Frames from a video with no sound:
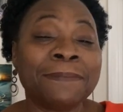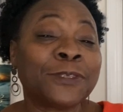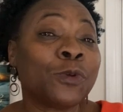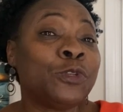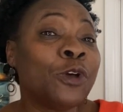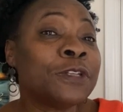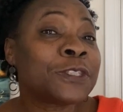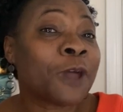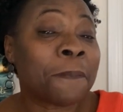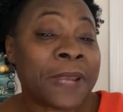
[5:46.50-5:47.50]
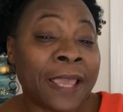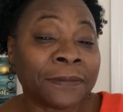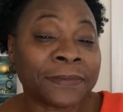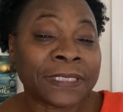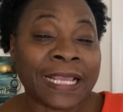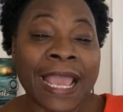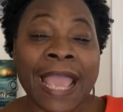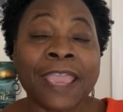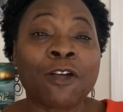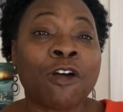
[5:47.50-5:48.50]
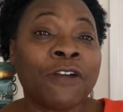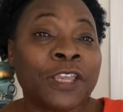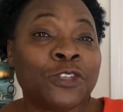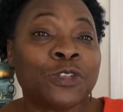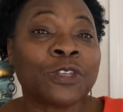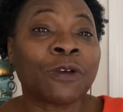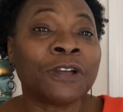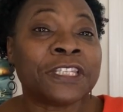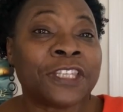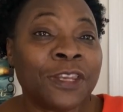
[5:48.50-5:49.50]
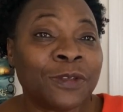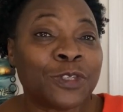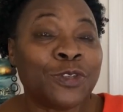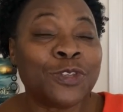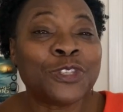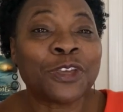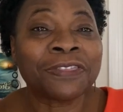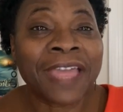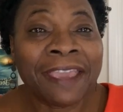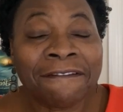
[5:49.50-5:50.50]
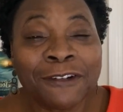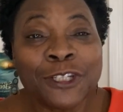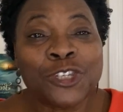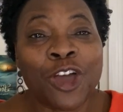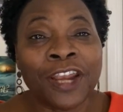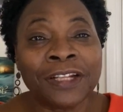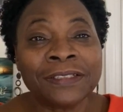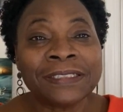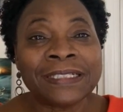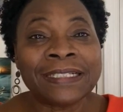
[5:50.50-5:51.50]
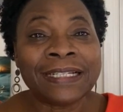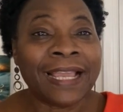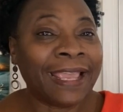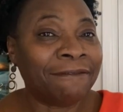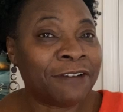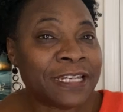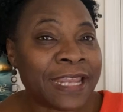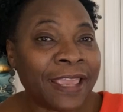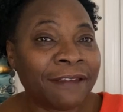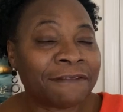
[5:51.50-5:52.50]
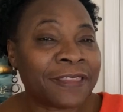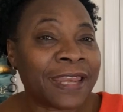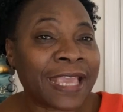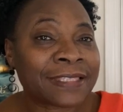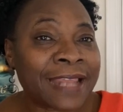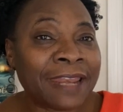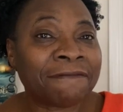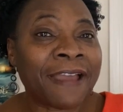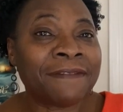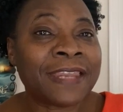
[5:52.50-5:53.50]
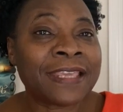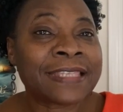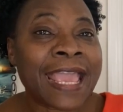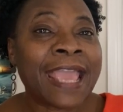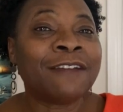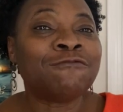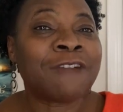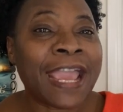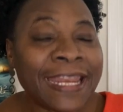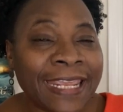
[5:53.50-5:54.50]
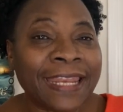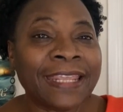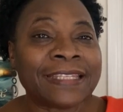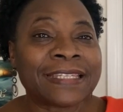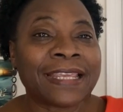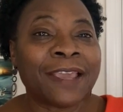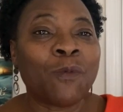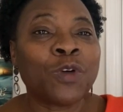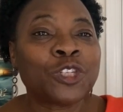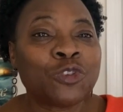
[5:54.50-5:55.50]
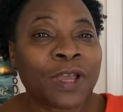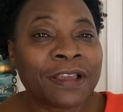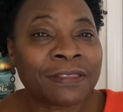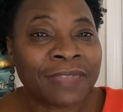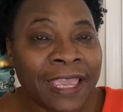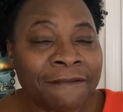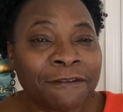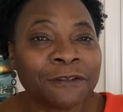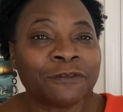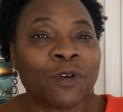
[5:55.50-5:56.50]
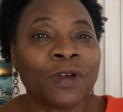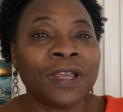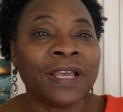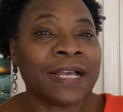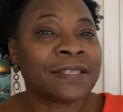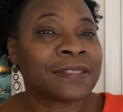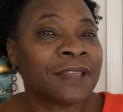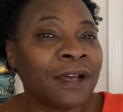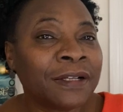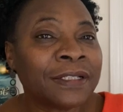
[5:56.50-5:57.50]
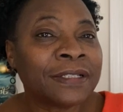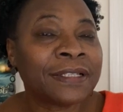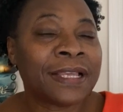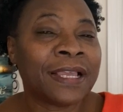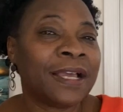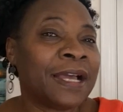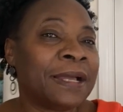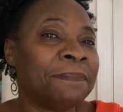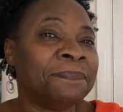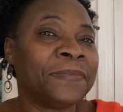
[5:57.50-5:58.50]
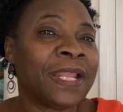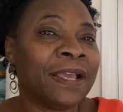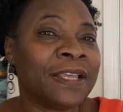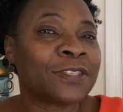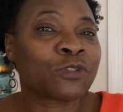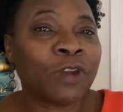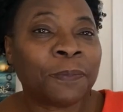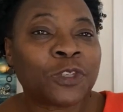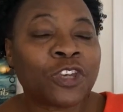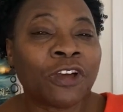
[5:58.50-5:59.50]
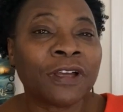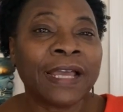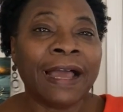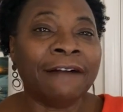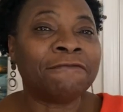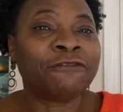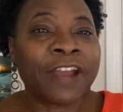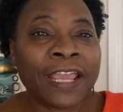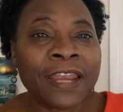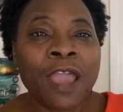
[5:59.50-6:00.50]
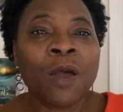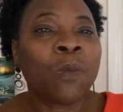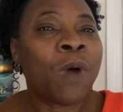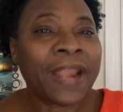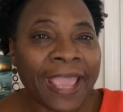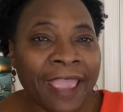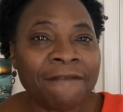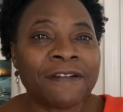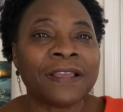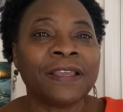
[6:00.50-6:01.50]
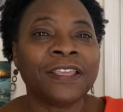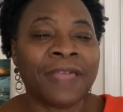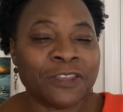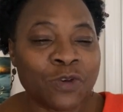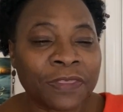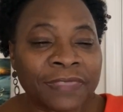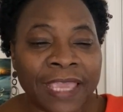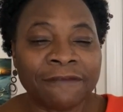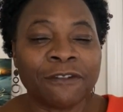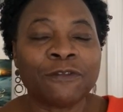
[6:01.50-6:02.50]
So don't stop now. I encourage you to continue to use your thankful journal every day for the next 95 days. Write in it what you are thankful for, a song, a scripture, a friend, whatever that you are thankful